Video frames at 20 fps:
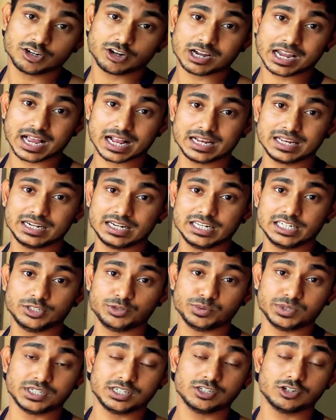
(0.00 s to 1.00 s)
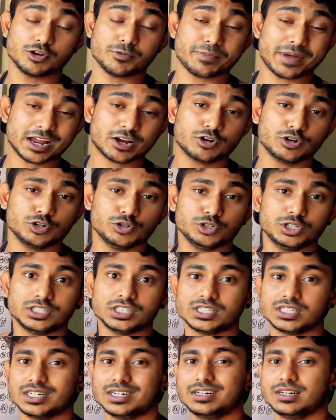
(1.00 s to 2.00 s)
your calories, which is your
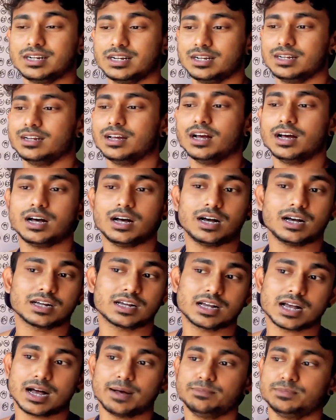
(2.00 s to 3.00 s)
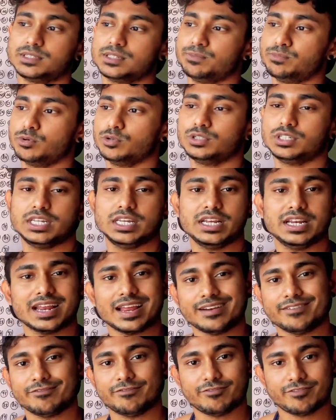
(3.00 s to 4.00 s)
macronutrition, carbs, protein,
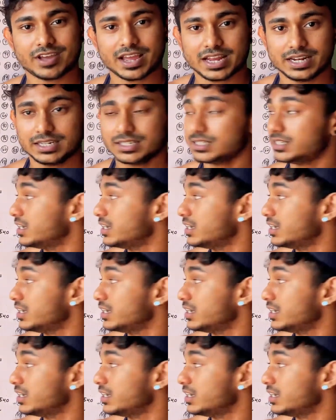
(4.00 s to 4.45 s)
and fat.